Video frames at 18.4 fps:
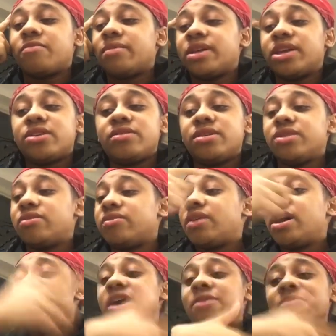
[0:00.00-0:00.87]
But you
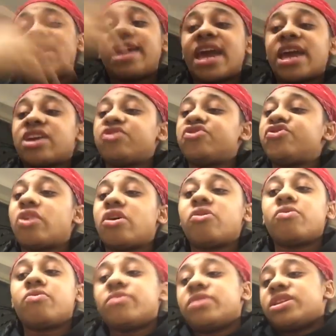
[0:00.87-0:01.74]
know, we can't
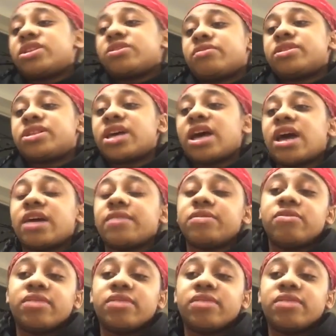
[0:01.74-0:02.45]
control when it's our time.